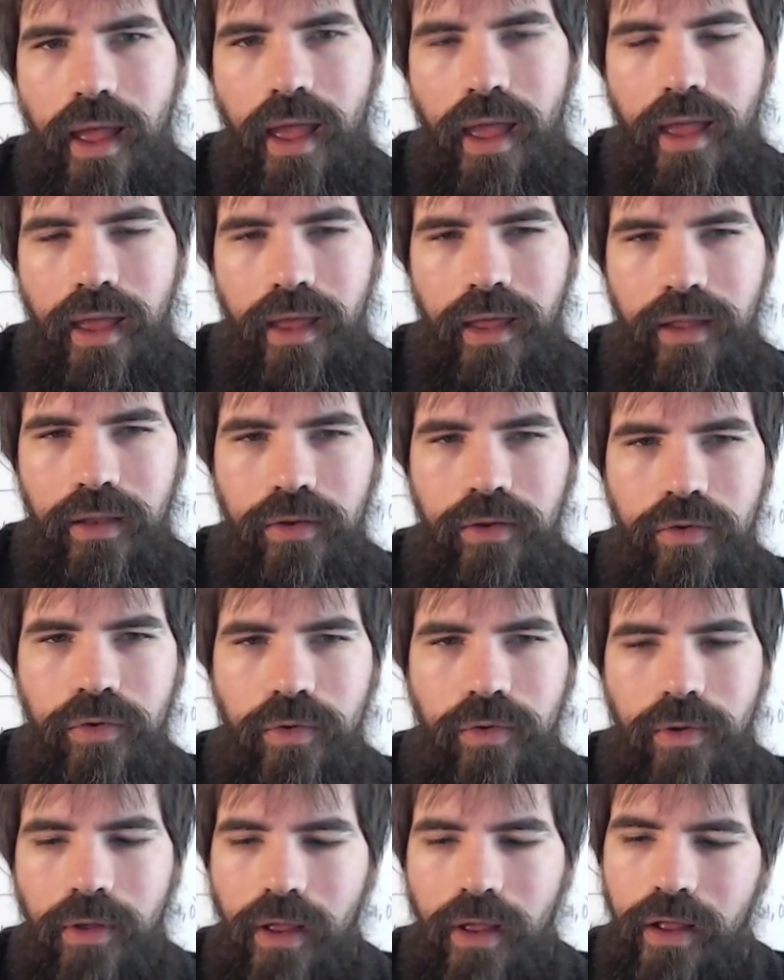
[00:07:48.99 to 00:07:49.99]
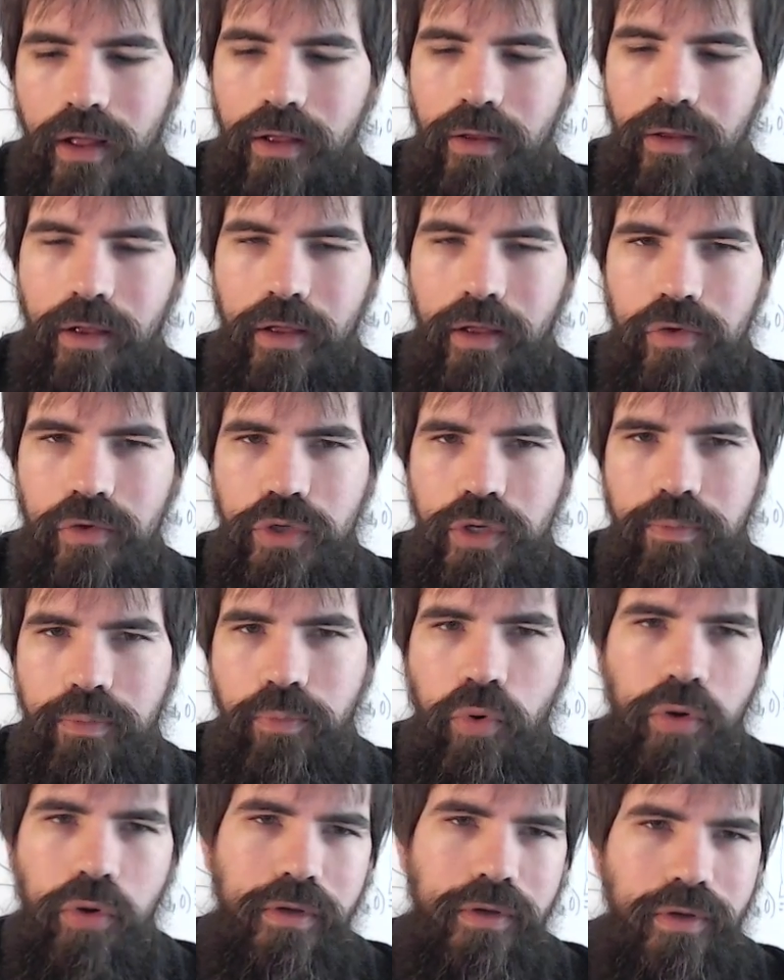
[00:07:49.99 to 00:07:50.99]
and essentially
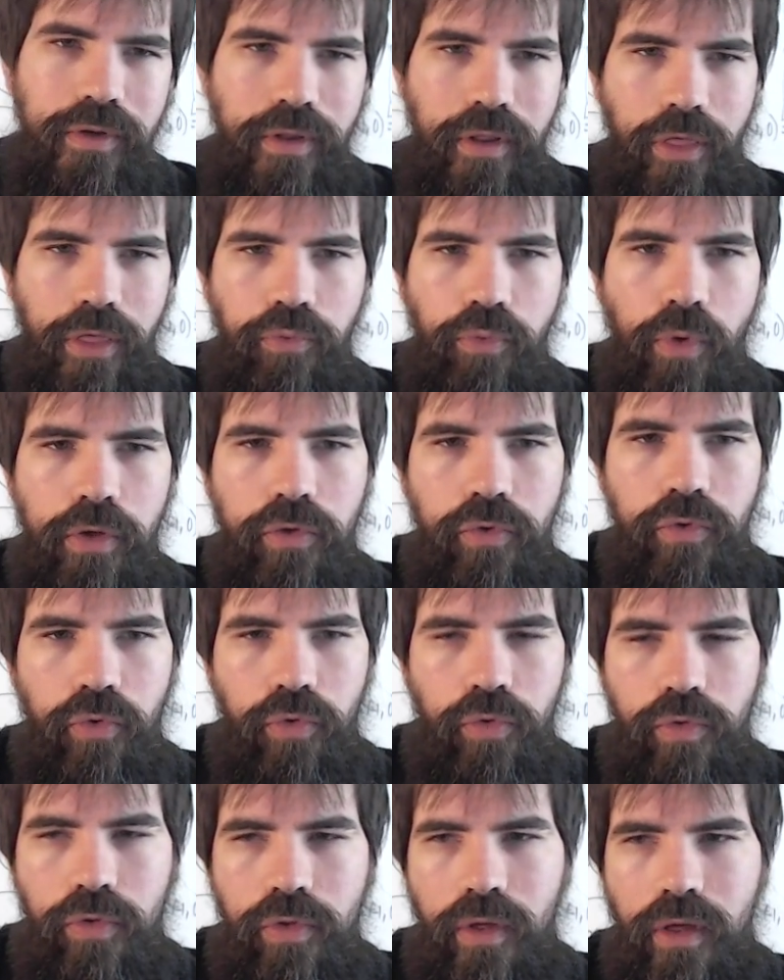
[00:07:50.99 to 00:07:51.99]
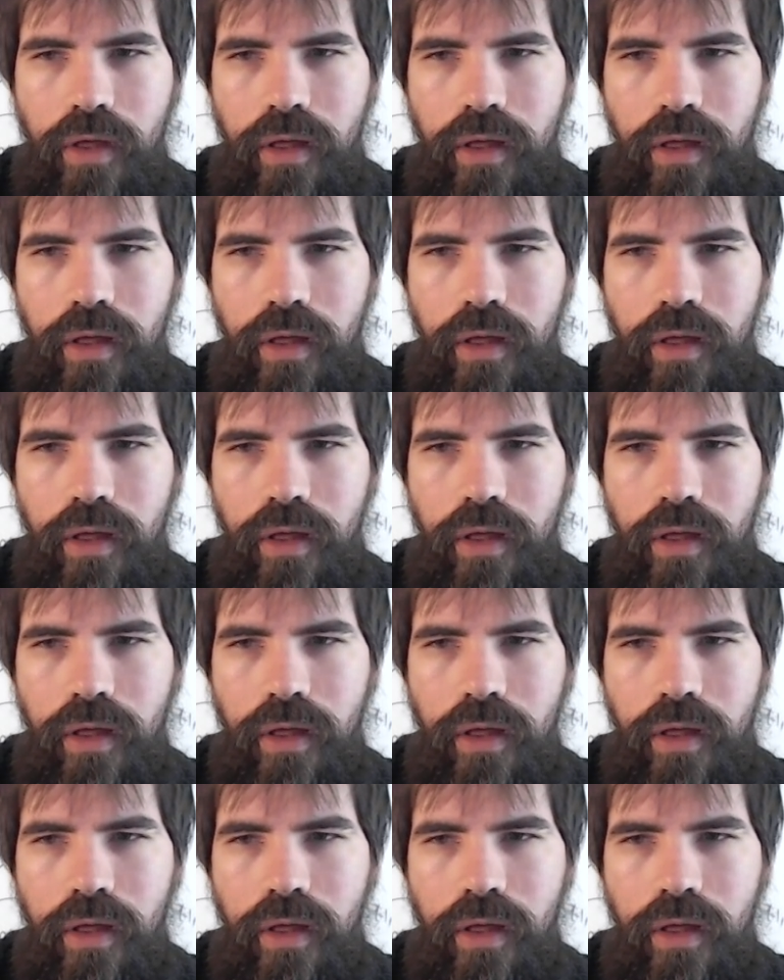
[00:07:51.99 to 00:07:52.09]
put thrusters